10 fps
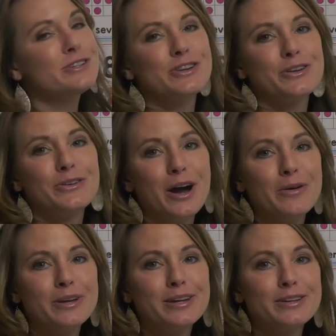show you how
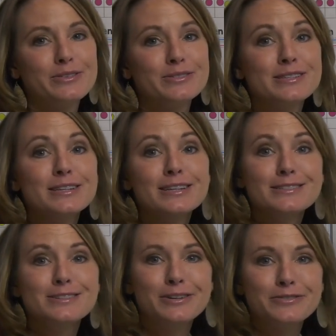we can use an
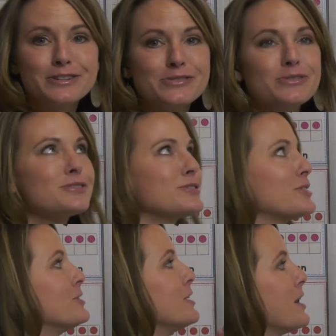easier visual so
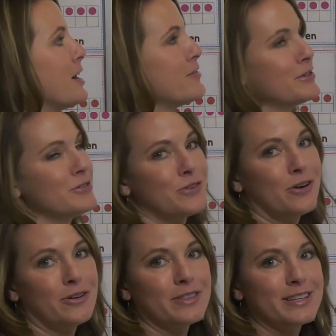you're not having to
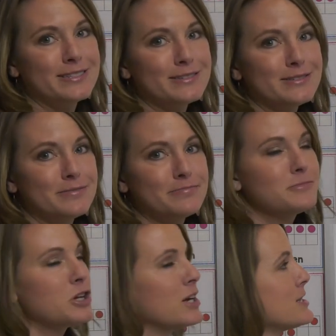draw all these little dots